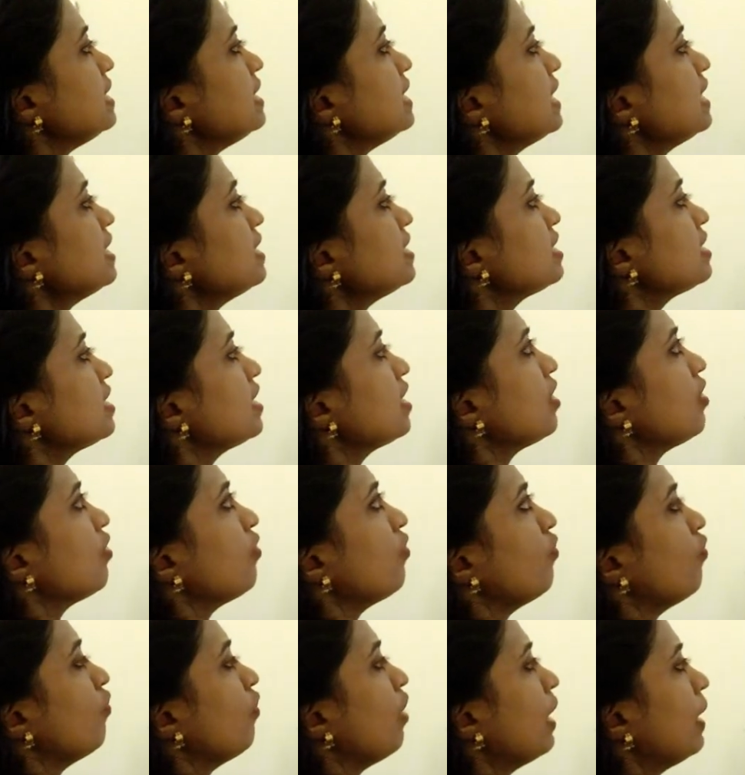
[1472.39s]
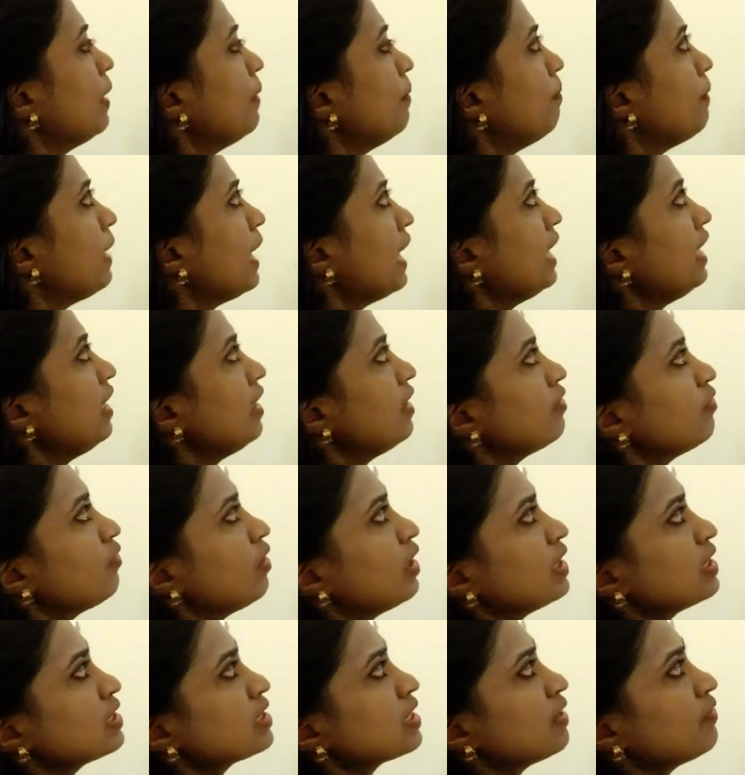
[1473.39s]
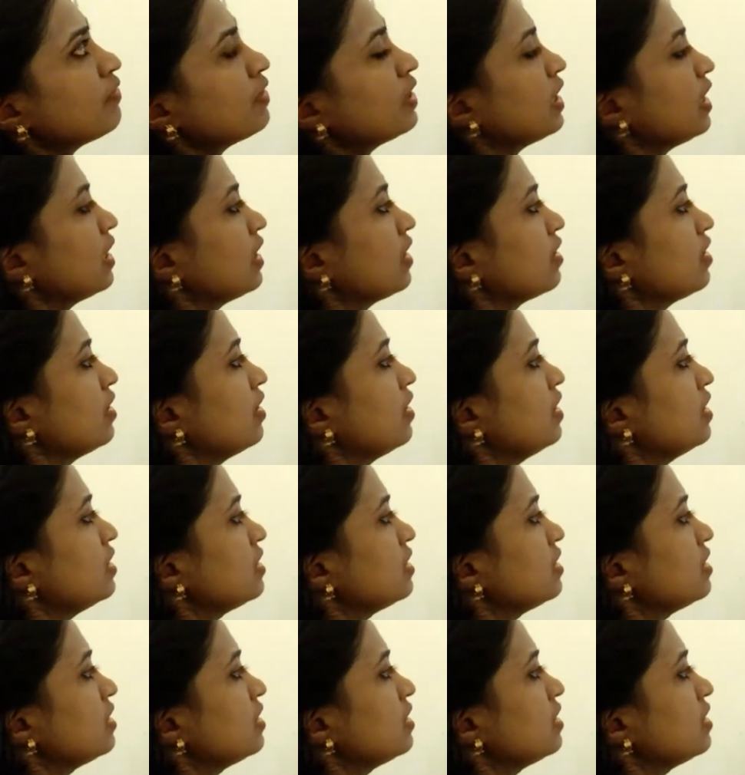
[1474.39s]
just 1 by what is given here.